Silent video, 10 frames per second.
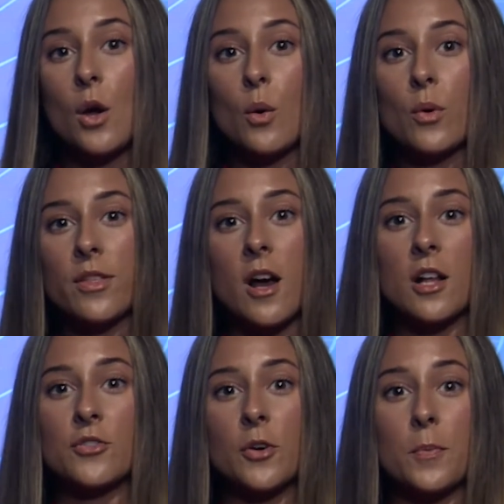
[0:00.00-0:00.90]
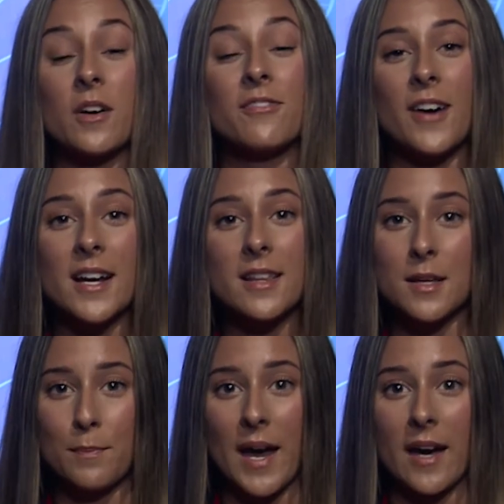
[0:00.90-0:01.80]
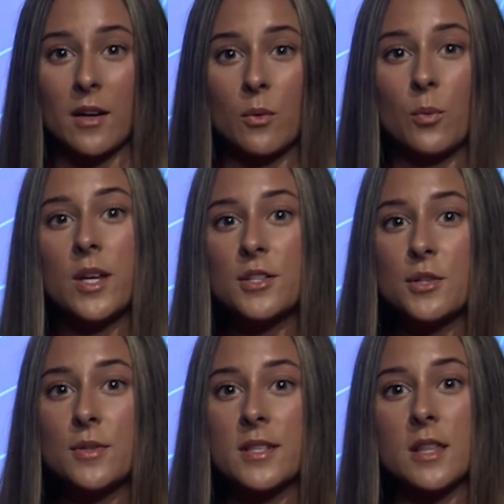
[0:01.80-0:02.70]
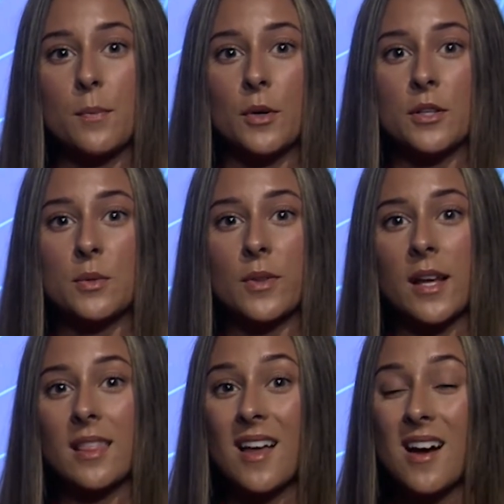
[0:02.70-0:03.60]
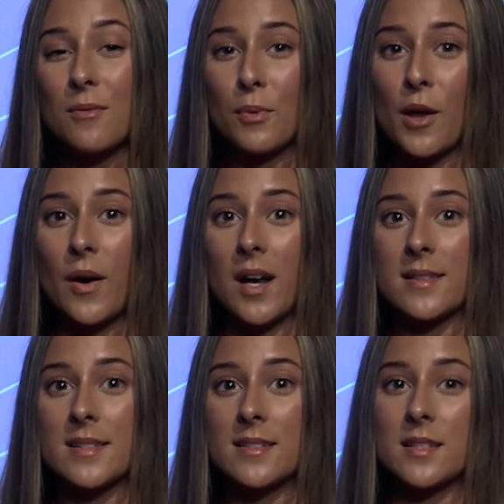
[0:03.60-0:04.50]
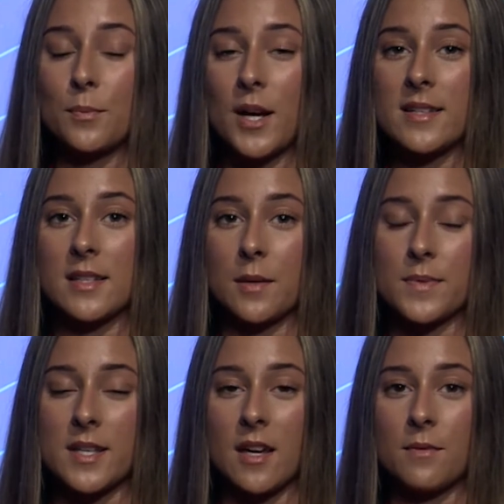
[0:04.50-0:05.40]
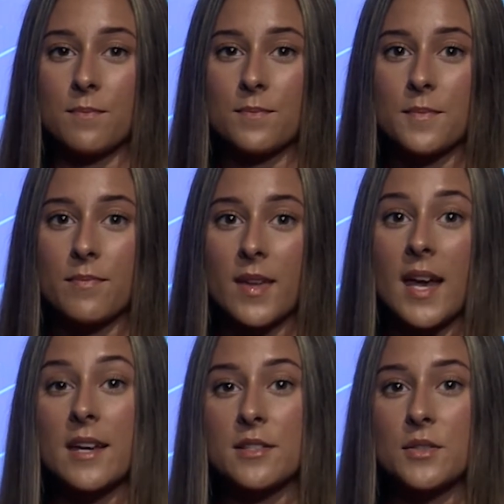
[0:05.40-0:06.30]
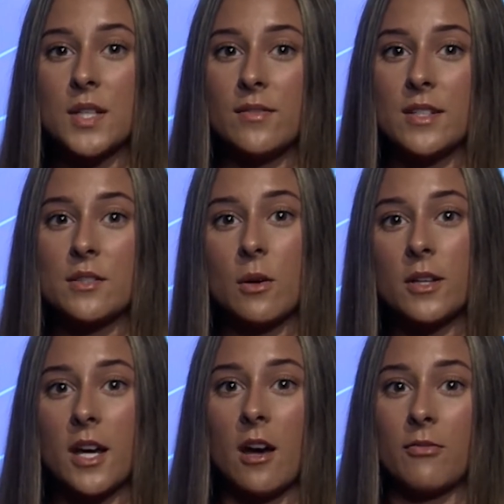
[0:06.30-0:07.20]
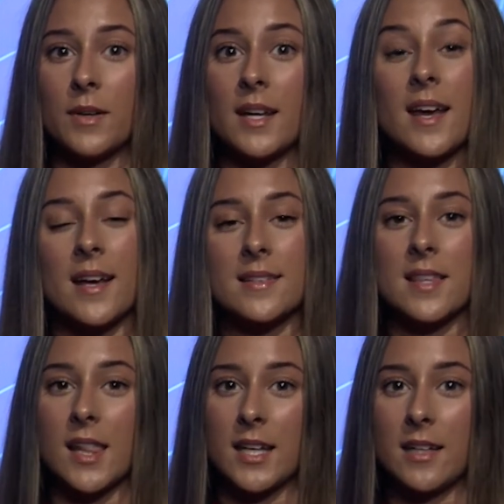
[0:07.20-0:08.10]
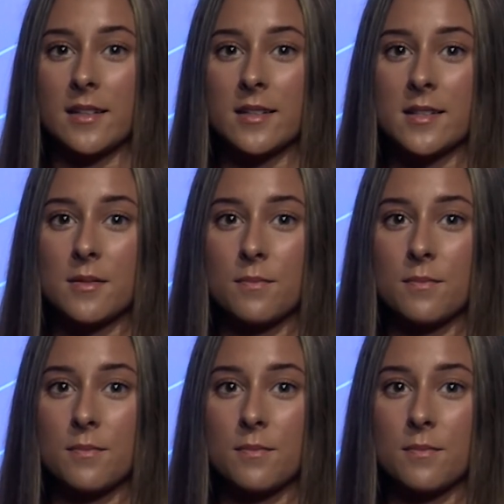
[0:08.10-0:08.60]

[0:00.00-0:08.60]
With college football finally back, Week 2 is in the books with a lot of blowouts and a surprising upset. SUTV's Nolan Hoffman has the latest.